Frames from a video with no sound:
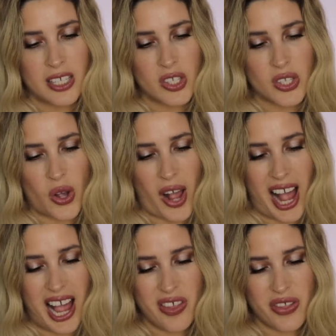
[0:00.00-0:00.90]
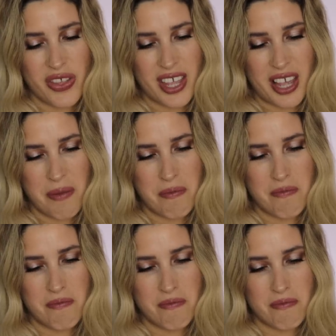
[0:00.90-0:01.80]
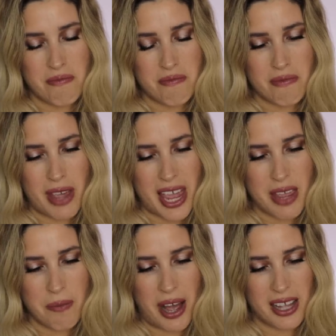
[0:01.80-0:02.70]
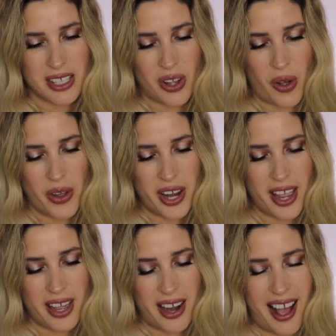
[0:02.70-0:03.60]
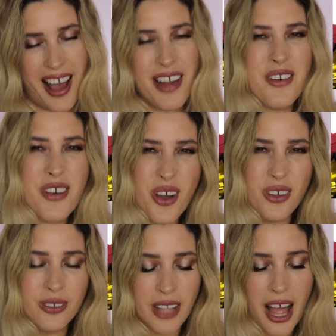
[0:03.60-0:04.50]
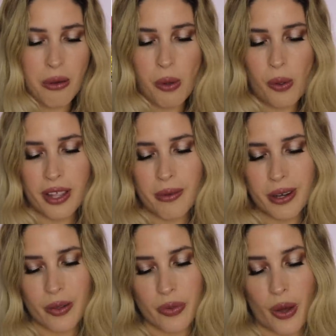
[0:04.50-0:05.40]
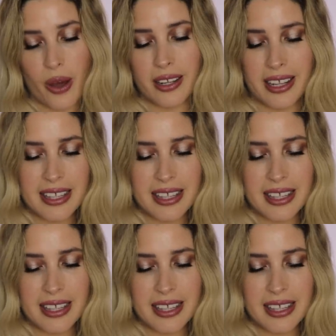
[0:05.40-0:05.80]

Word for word: So I think I may pass on it. I don't know. I will give it a thought.